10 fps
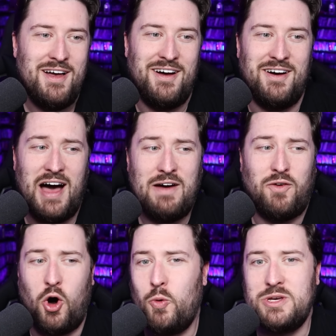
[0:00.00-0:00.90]
Uh, I've
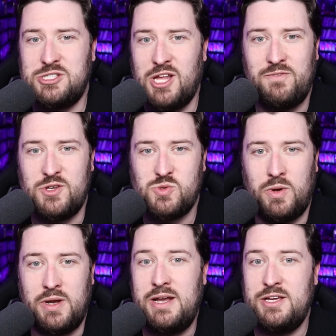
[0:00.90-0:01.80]
always loved this
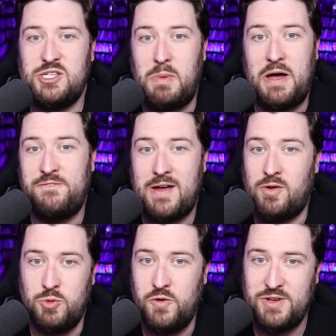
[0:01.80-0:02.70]
one. It is my
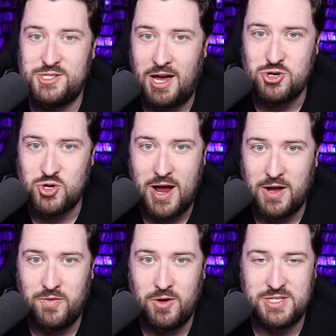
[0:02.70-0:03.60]
favorite movie soundtrack
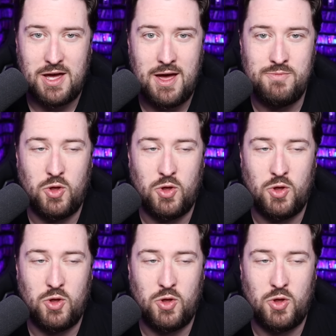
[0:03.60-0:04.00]
of all time.